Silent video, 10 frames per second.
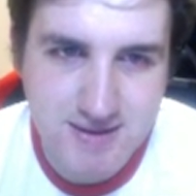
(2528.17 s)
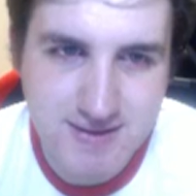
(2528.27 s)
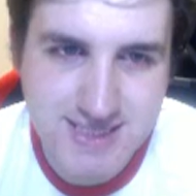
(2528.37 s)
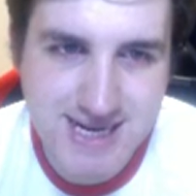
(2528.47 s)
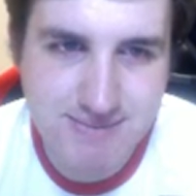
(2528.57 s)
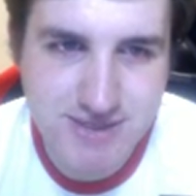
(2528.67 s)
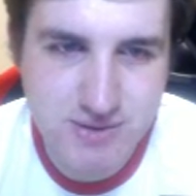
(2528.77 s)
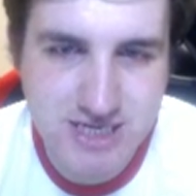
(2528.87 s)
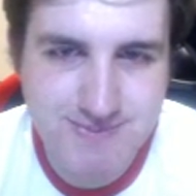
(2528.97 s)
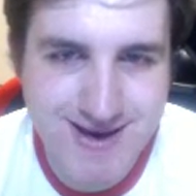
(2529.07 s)
seems too
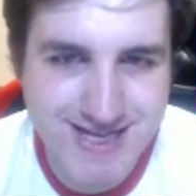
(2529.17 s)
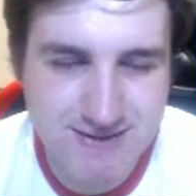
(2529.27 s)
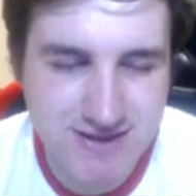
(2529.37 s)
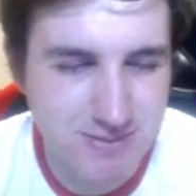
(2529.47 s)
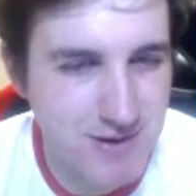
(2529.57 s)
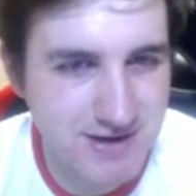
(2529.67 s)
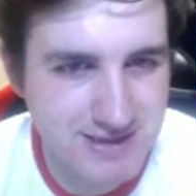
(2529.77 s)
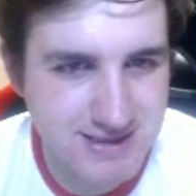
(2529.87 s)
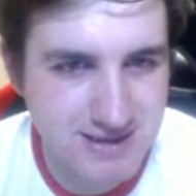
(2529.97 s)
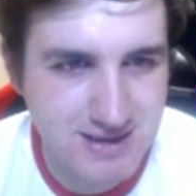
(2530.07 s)
expensive, to be
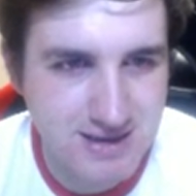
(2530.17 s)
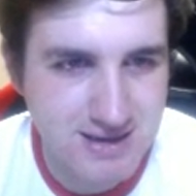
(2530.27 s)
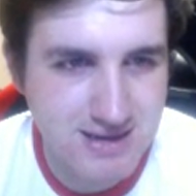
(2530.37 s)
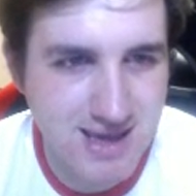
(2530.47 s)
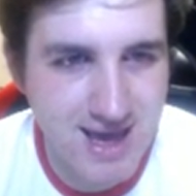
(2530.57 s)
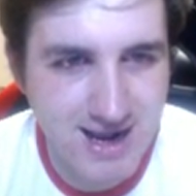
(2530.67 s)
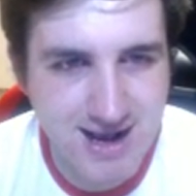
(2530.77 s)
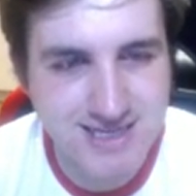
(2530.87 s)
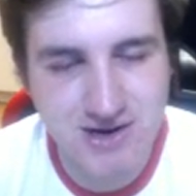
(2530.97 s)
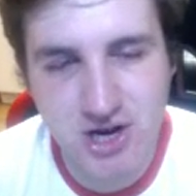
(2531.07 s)
honest. Yeah,
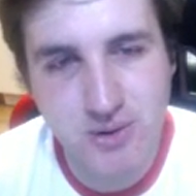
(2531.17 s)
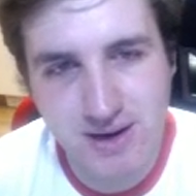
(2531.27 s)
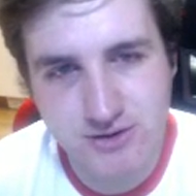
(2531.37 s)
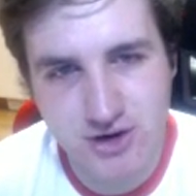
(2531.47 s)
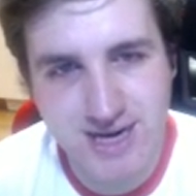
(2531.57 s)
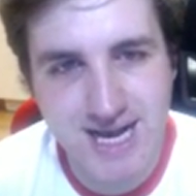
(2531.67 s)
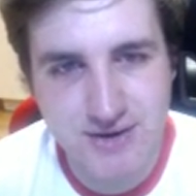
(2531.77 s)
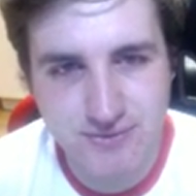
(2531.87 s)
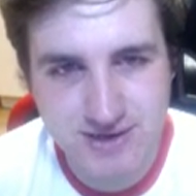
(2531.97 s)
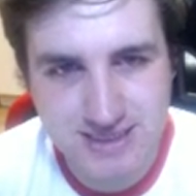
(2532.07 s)
guys, I'll go. I'll try and get
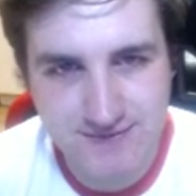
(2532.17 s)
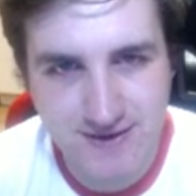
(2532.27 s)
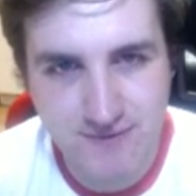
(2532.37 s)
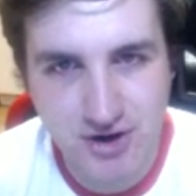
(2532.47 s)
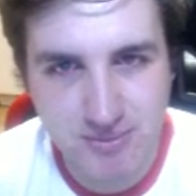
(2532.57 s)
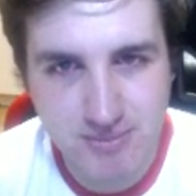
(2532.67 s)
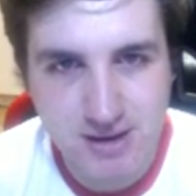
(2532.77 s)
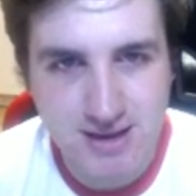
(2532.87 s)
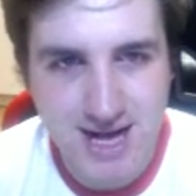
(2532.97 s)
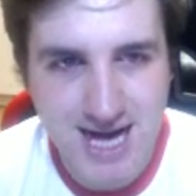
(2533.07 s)
Aduriz if I haven't got him.
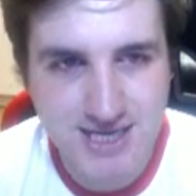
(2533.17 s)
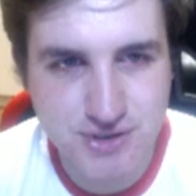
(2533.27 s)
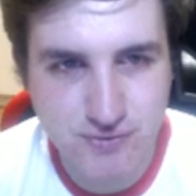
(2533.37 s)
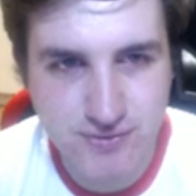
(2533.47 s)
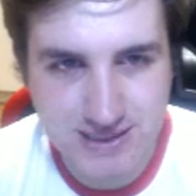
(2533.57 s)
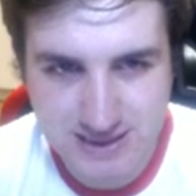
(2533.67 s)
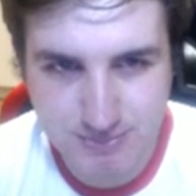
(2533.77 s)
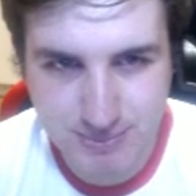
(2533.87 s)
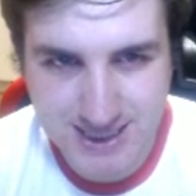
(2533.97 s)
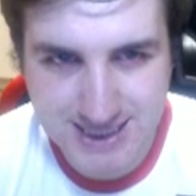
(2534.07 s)
Aduriz.
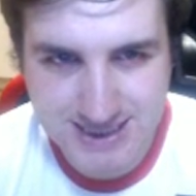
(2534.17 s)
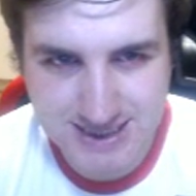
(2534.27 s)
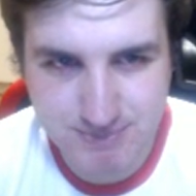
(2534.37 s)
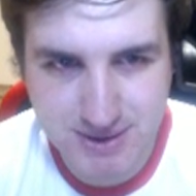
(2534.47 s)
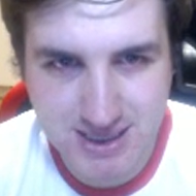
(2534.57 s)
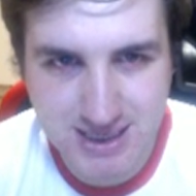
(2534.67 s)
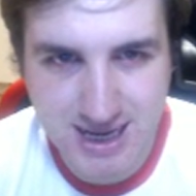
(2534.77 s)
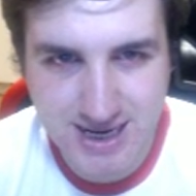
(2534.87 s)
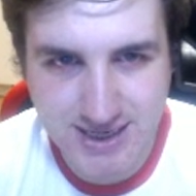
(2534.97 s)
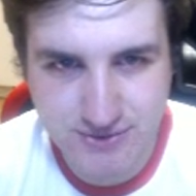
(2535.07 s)
Please be
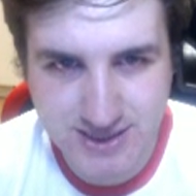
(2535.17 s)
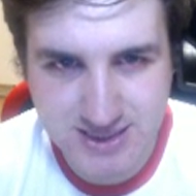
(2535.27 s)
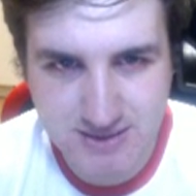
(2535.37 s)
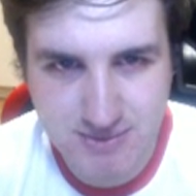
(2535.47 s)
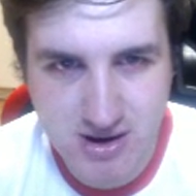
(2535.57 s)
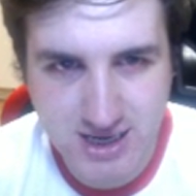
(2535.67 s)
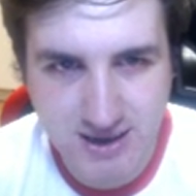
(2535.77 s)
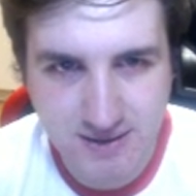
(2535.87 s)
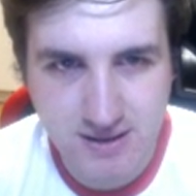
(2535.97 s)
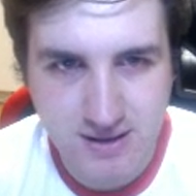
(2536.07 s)
an Aduriz on the
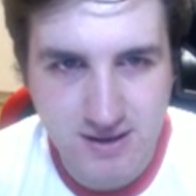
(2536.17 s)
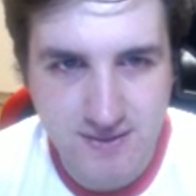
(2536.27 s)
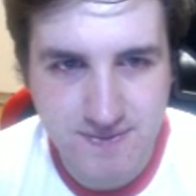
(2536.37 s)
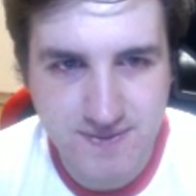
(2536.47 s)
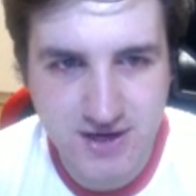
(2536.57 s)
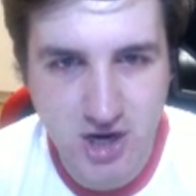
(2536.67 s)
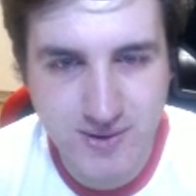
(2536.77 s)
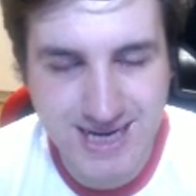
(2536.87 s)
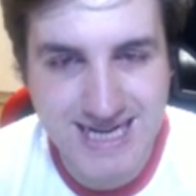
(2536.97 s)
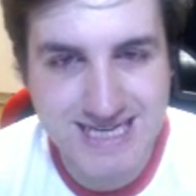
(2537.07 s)
market. They're
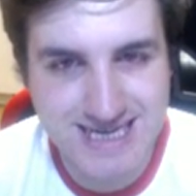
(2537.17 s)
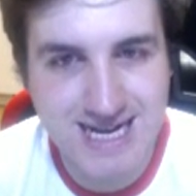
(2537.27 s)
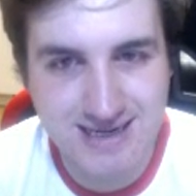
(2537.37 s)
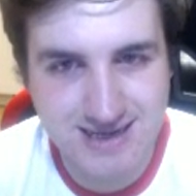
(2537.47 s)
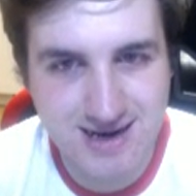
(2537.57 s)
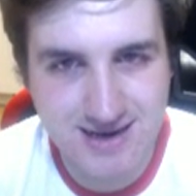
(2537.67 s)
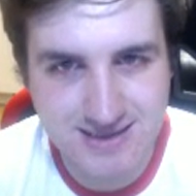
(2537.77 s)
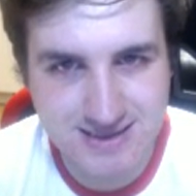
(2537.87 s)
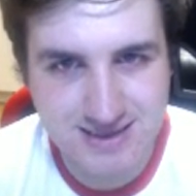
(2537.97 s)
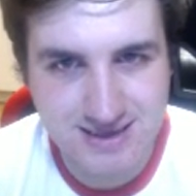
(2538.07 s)
going extinct, guys.